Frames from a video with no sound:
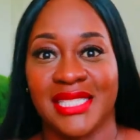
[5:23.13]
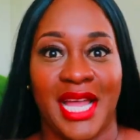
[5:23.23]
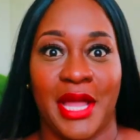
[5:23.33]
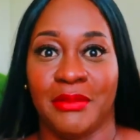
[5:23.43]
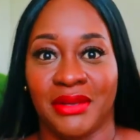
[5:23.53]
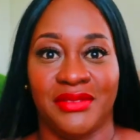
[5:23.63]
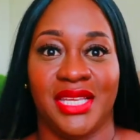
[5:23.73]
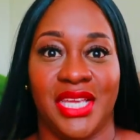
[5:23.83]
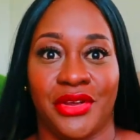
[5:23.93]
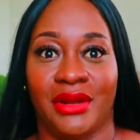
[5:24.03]
time of the
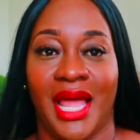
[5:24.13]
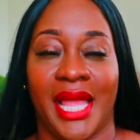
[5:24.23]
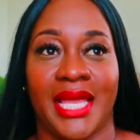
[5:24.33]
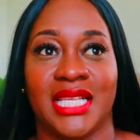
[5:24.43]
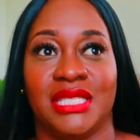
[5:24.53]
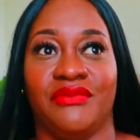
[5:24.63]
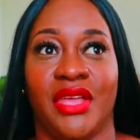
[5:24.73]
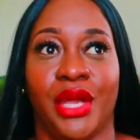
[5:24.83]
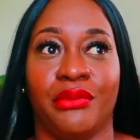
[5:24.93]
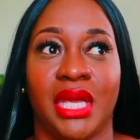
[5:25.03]
year like it's
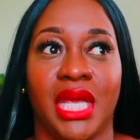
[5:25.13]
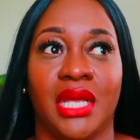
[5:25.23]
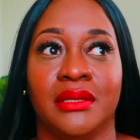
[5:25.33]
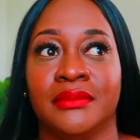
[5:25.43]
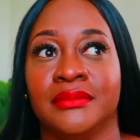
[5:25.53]
very